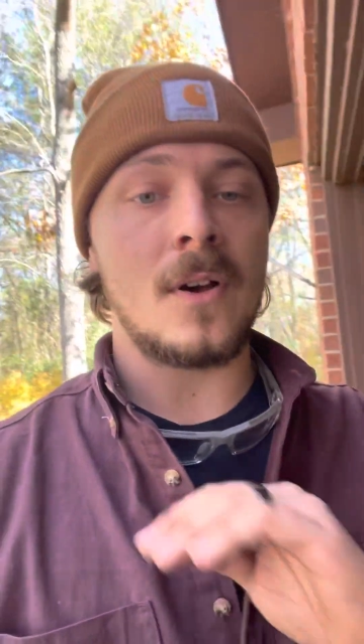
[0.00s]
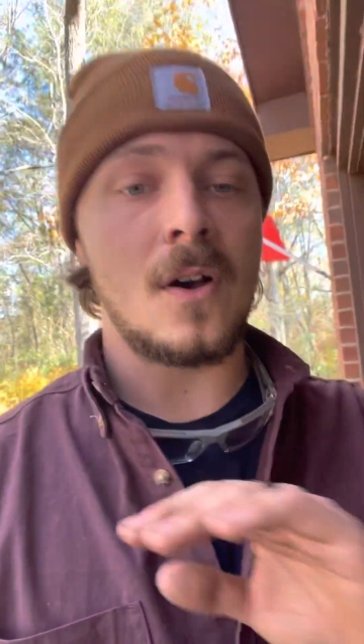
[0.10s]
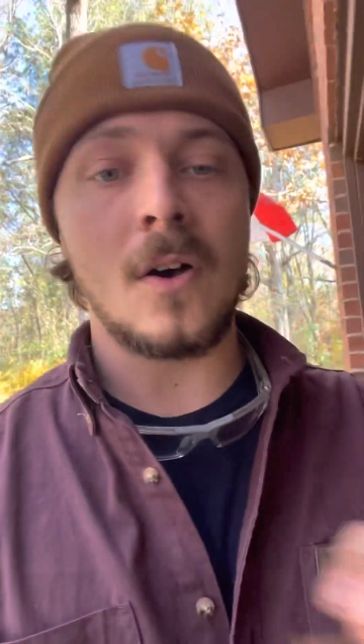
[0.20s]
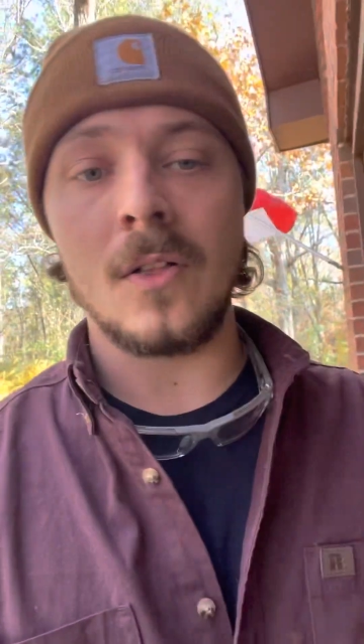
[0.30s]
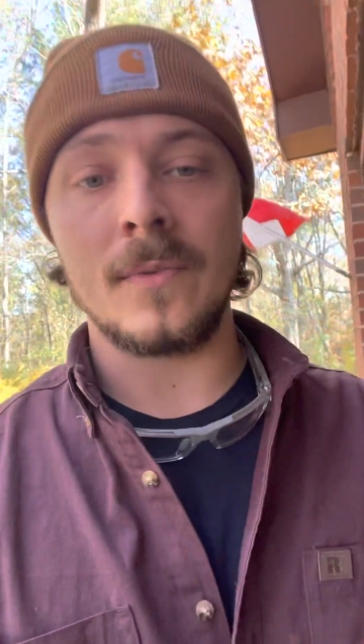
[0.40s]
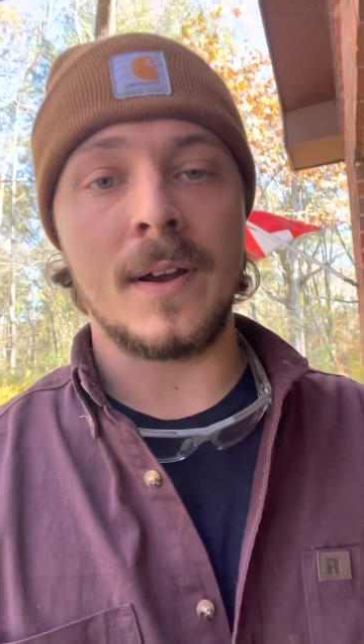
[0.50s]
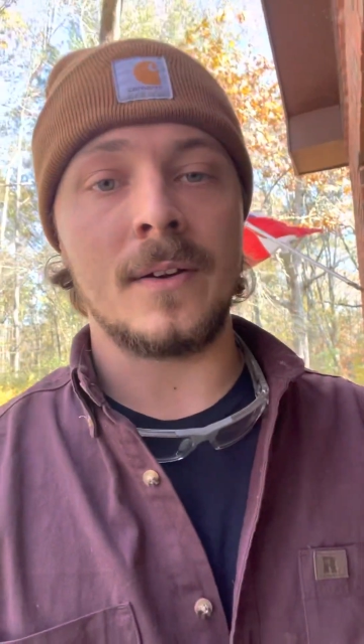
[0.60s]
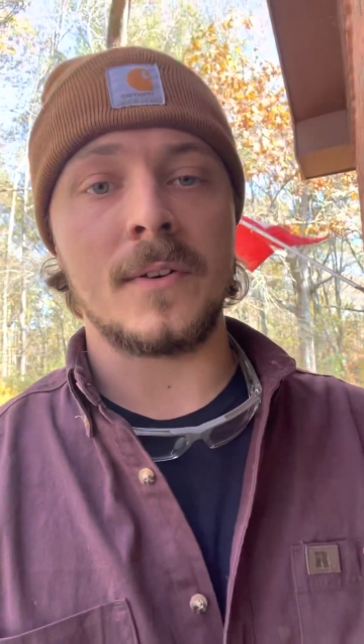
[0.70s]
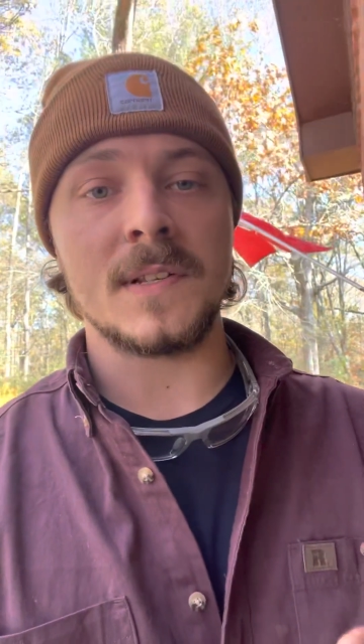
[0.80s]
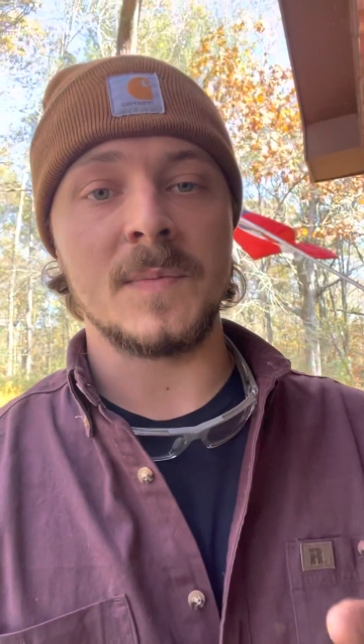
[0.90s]
all around
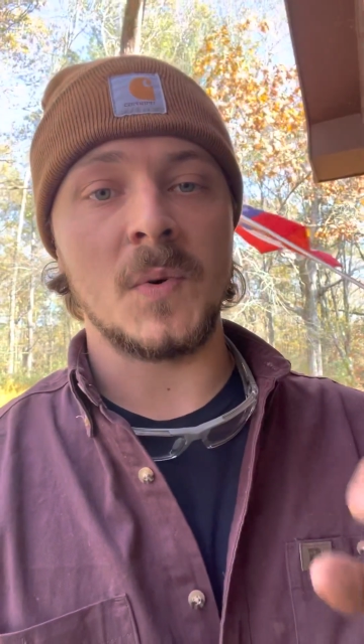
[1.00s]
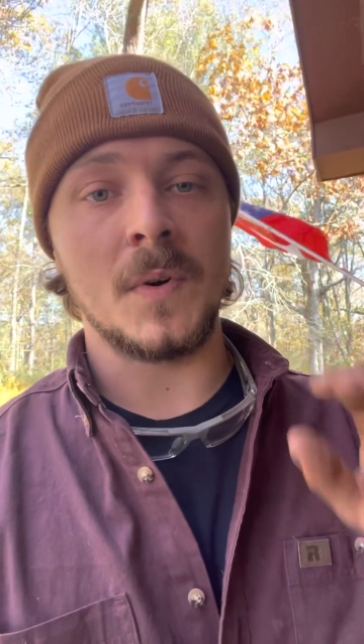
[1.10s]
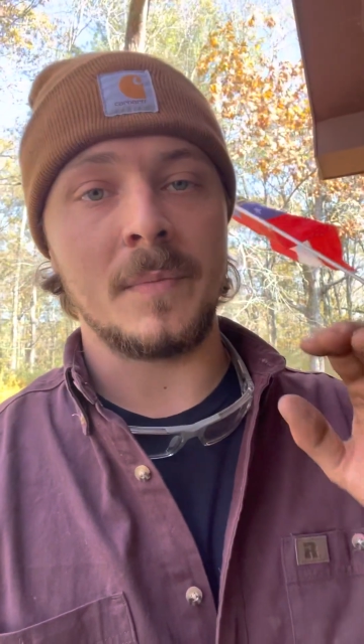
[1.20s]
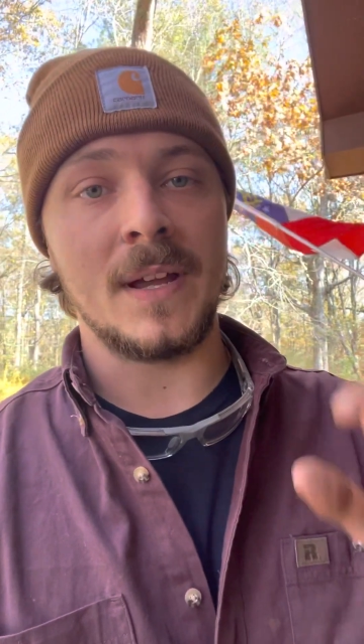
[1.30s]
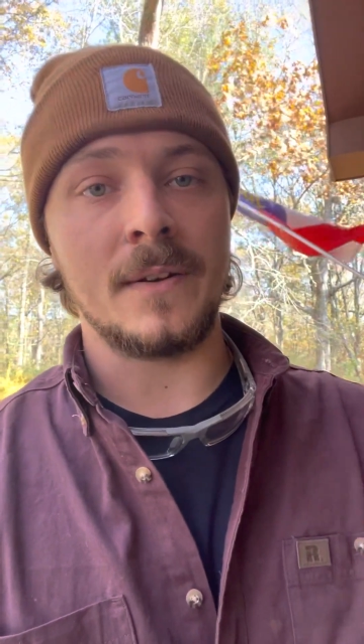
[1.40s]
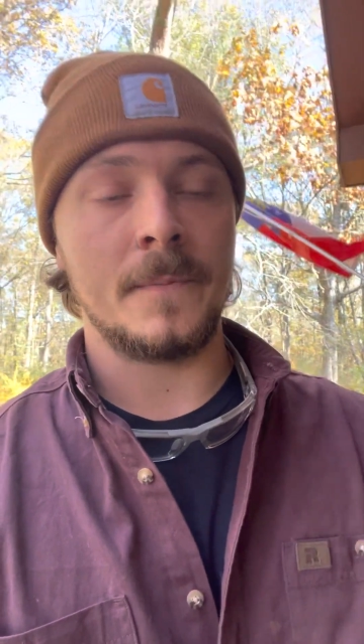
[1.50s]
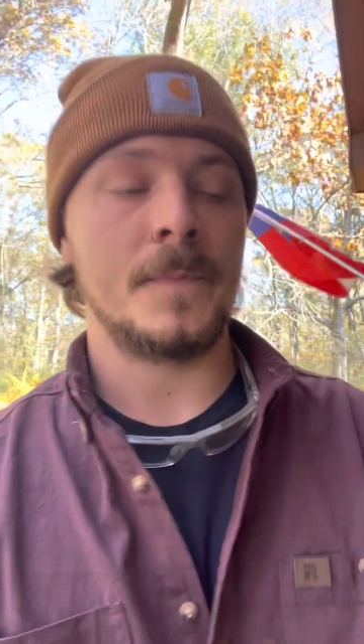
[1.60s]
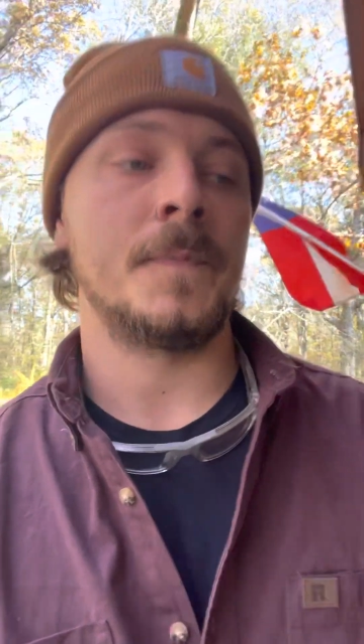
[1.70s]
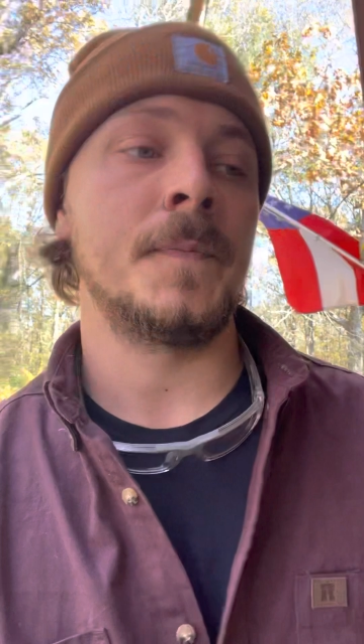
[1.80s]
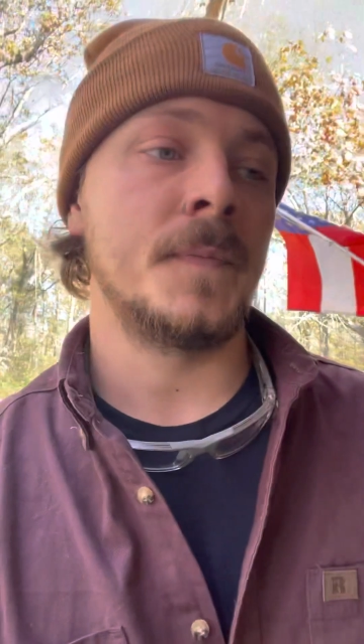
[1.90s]
across the board better.
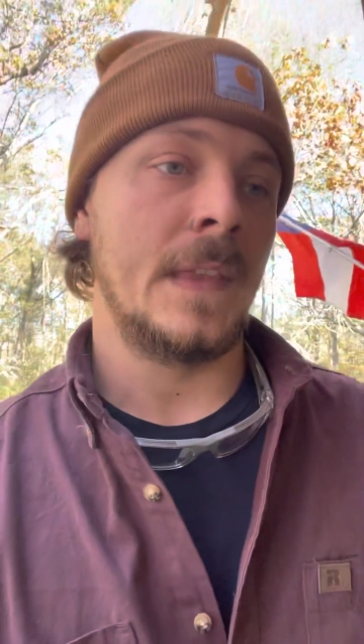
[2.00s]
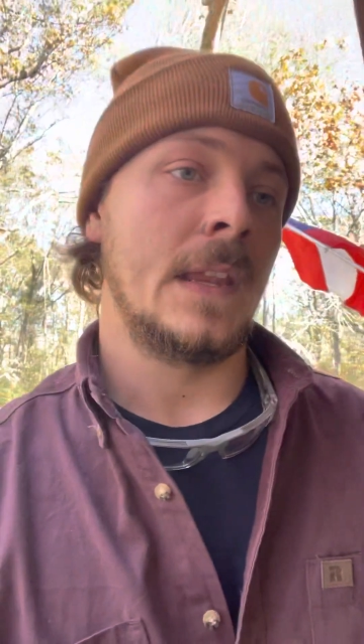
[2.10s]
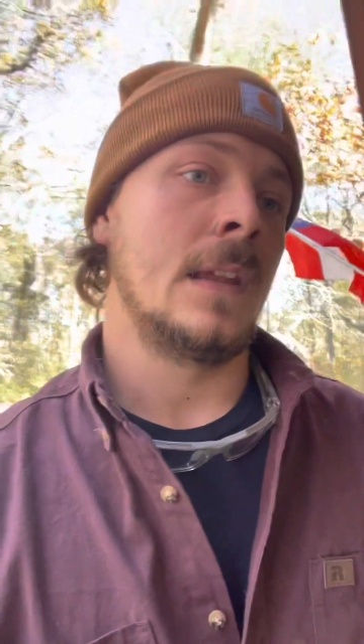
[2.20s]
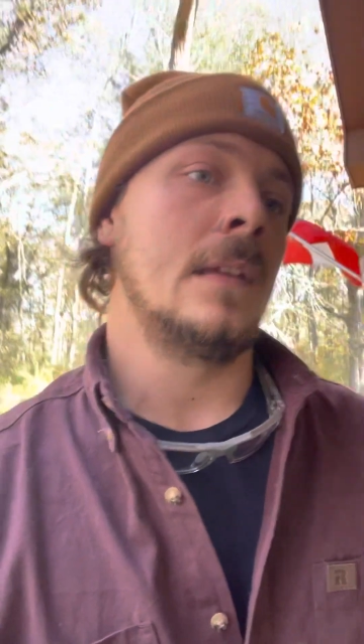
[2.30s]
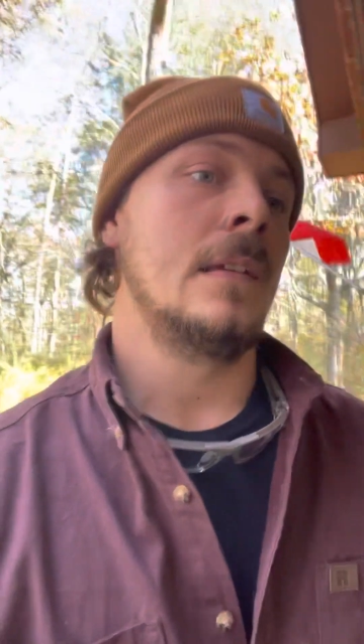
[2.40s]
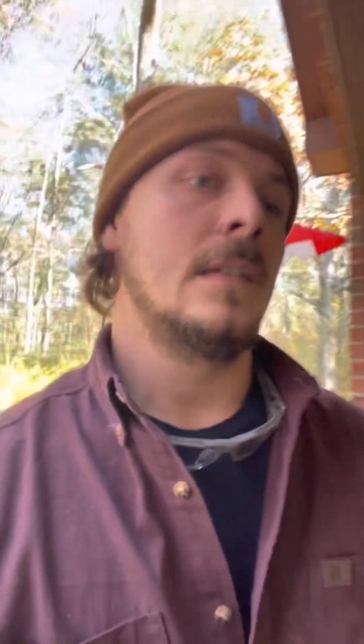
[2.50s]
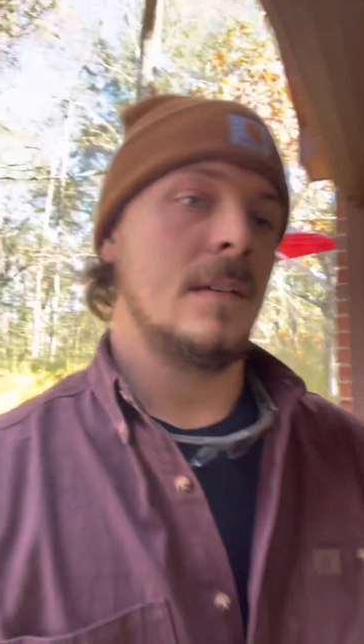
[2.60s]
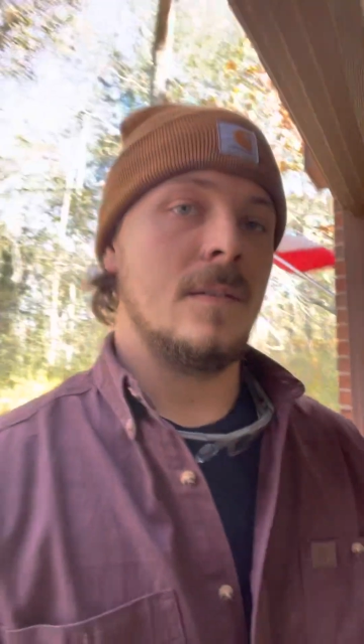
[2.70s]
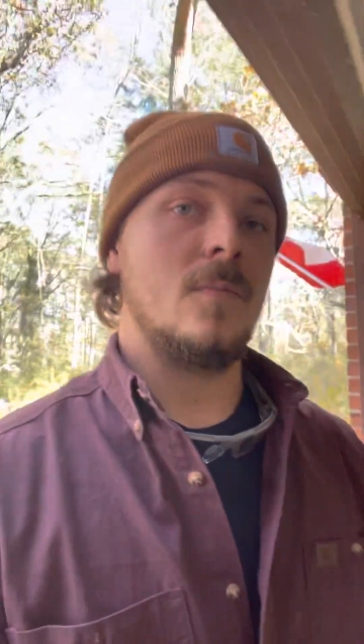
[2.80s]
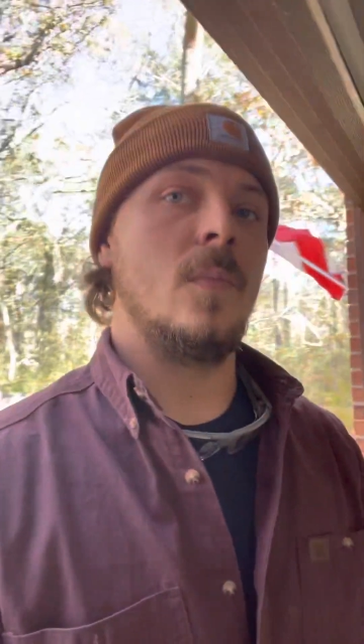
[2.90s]

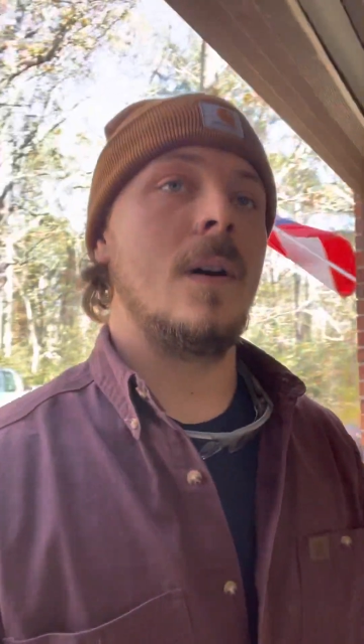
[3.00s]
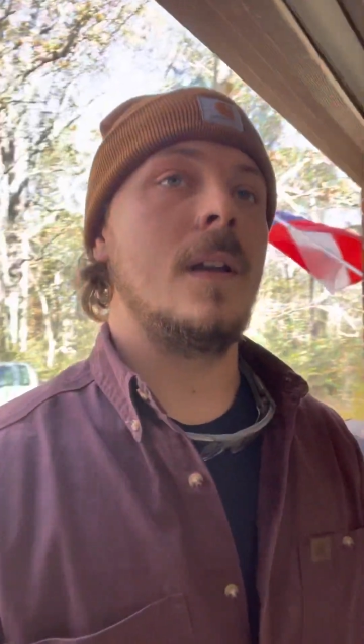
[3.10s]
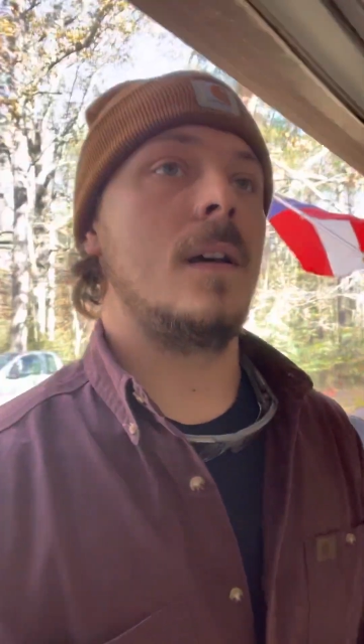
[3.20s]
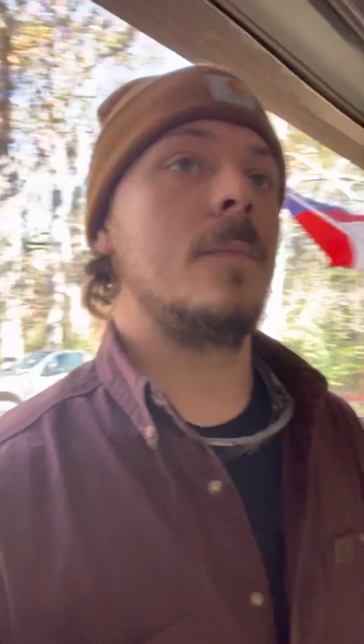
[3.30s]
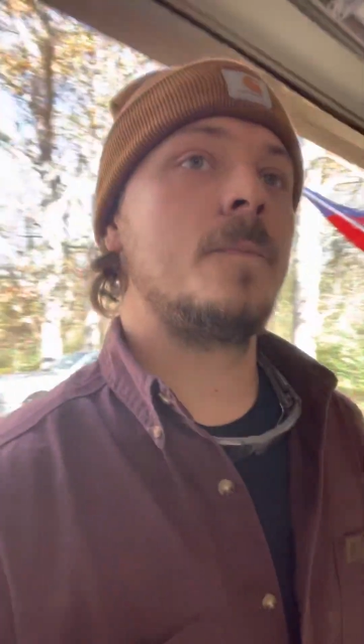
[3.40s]
But